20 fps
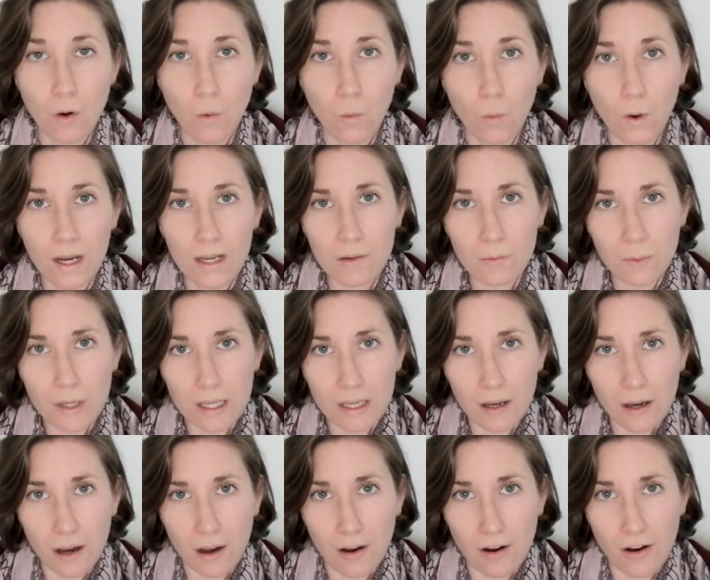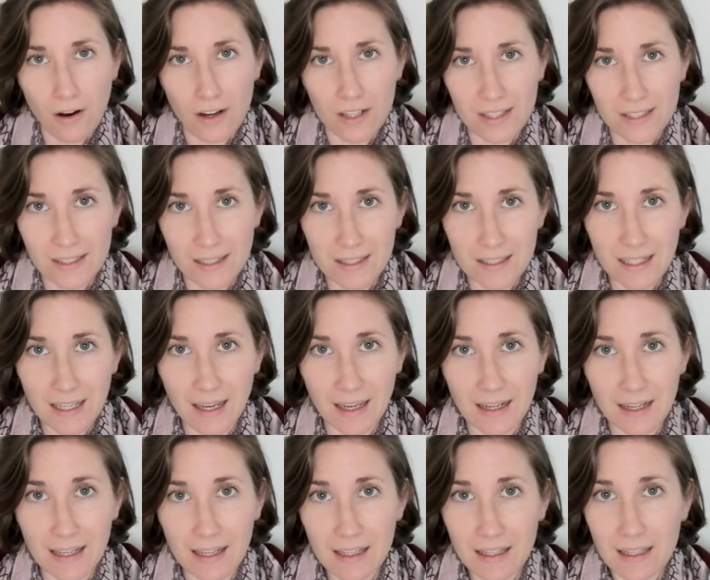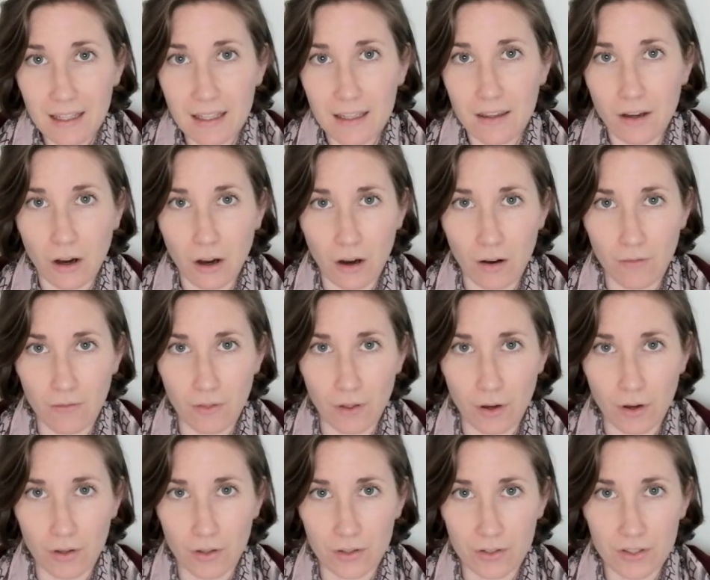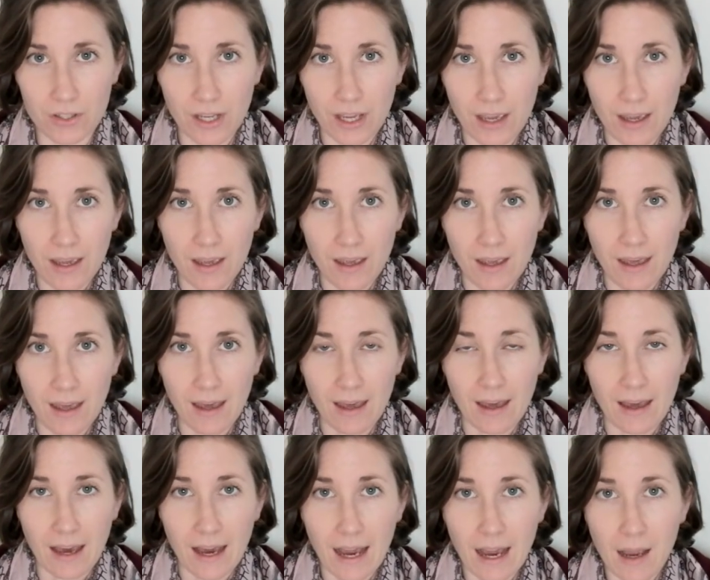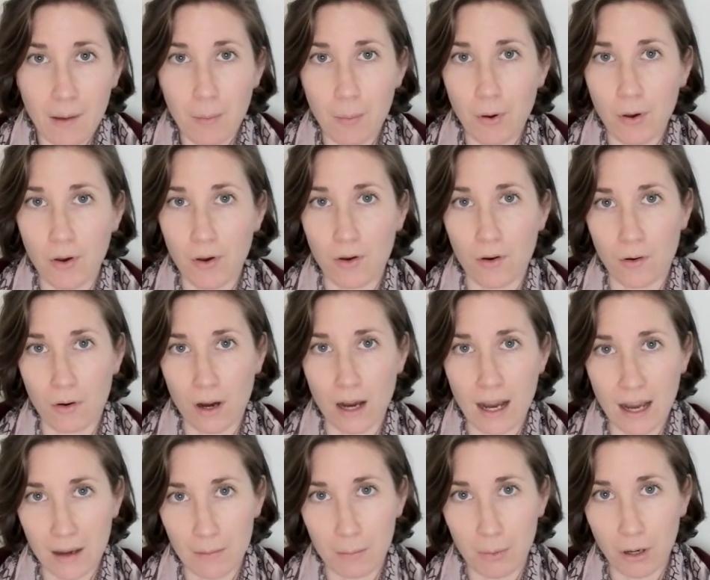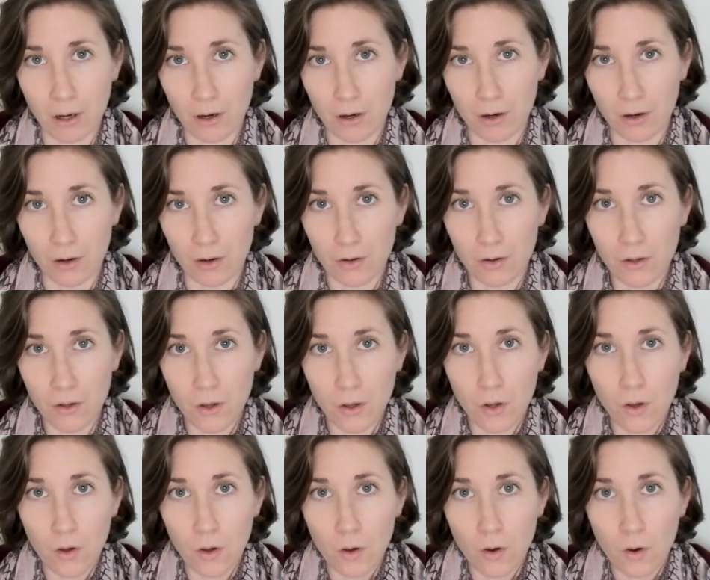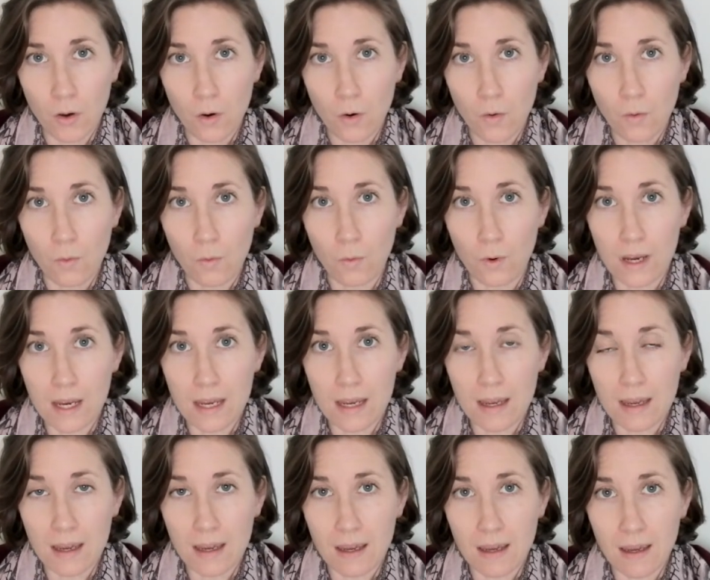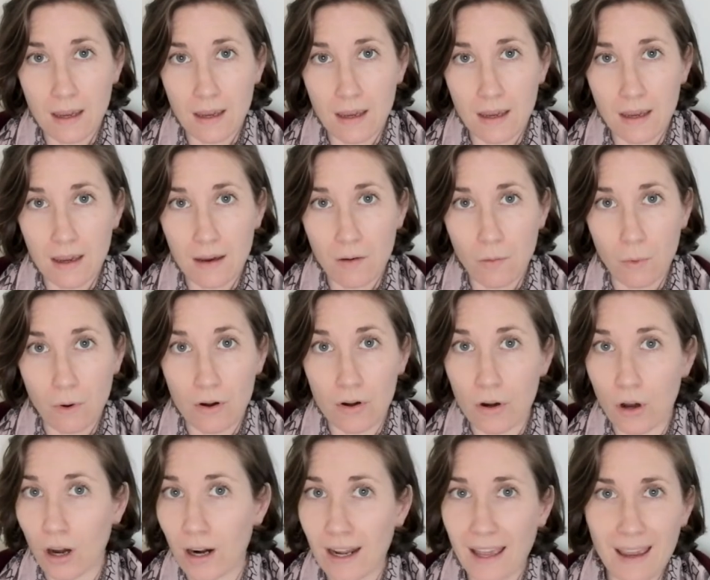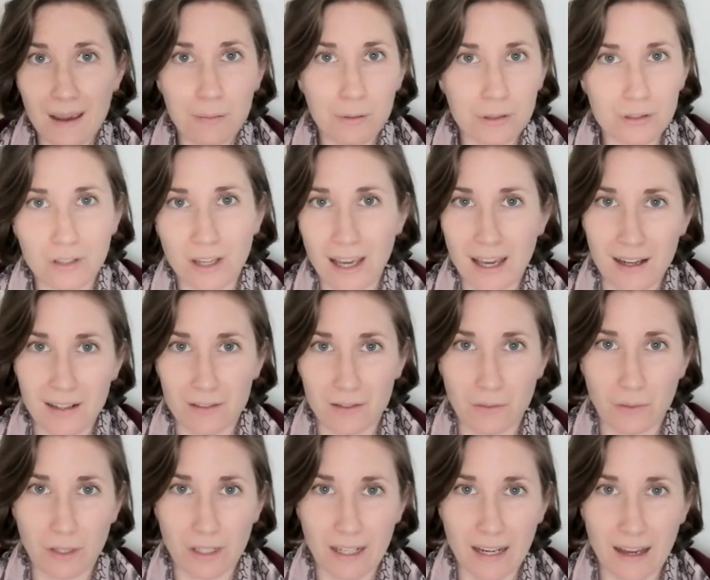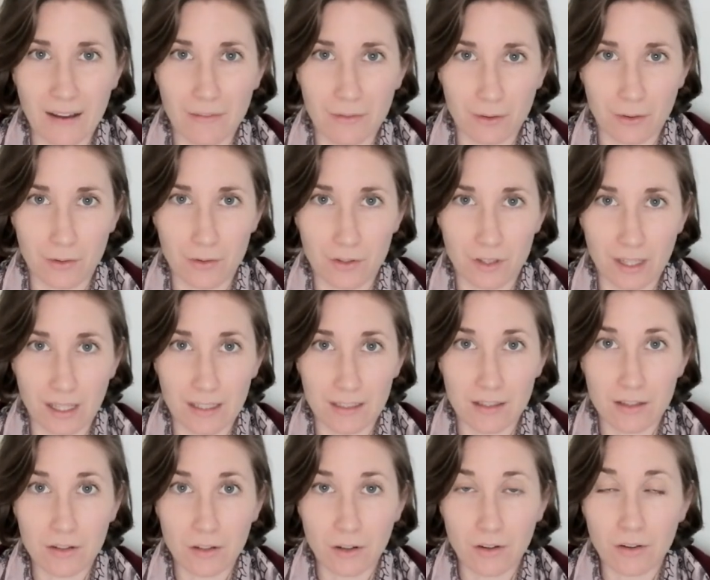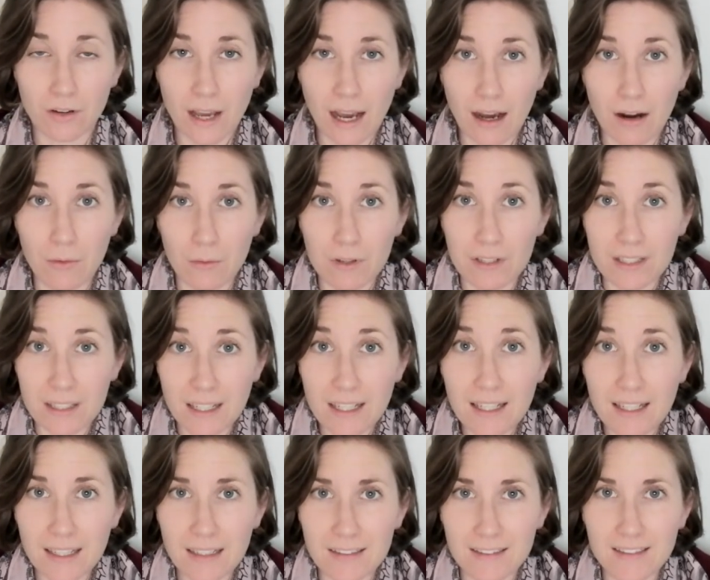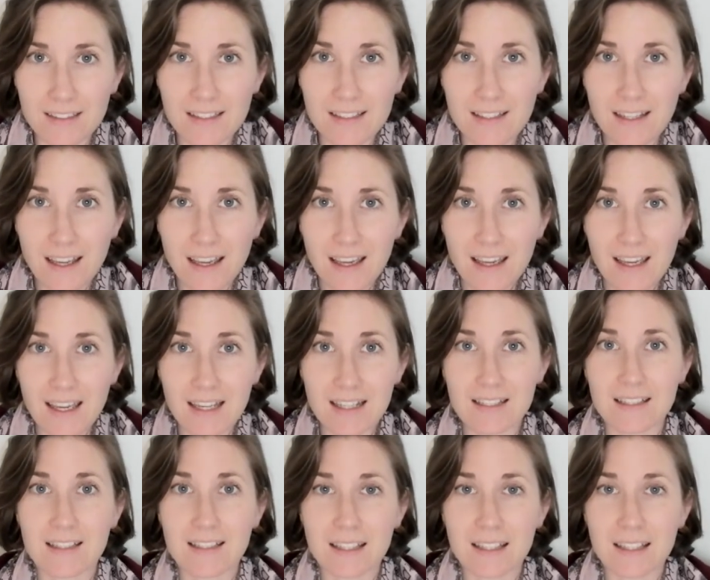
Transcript: When we are sitting in either of those uh, hyper or hypo, we we're not able to handle what life throws at us. So our resilience is